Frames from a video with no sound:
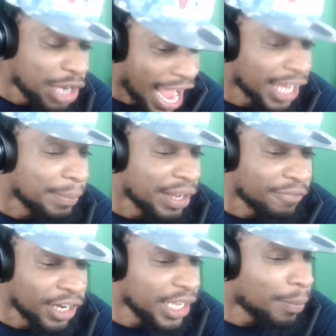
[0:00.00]
not going to make
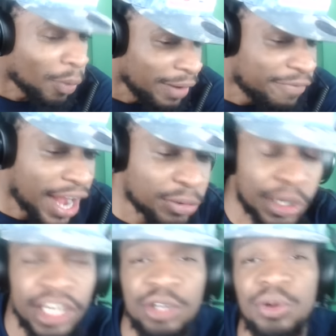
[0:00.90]
fun of him. In fact, we're
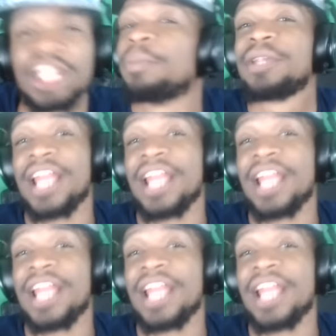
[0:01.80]
going to do the complete